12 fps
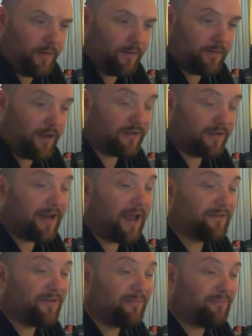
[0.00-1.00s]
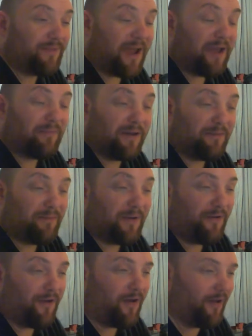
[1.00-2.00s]
Stark said, how's your day been? It's
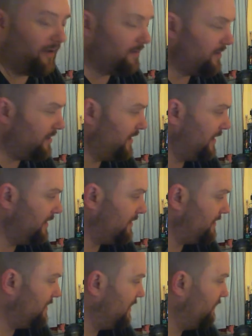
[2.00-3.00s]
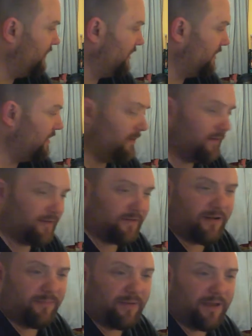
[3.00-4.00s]
been all right. I've done an EDC video that's
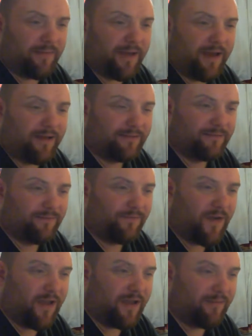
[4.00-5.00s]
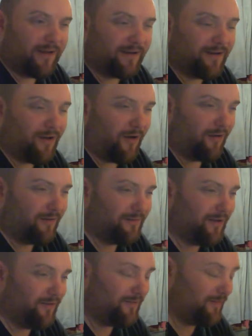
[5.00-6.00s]
going to be about 30 minutes
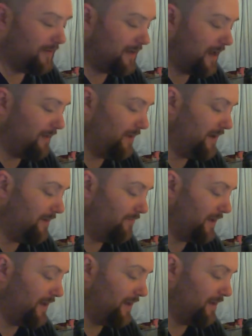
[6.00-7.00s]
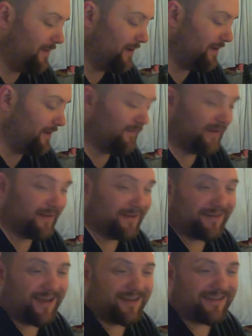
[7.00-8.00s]
long due to a 10-minute bit in the middle of it
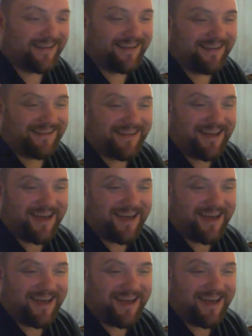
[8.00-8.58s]
discussing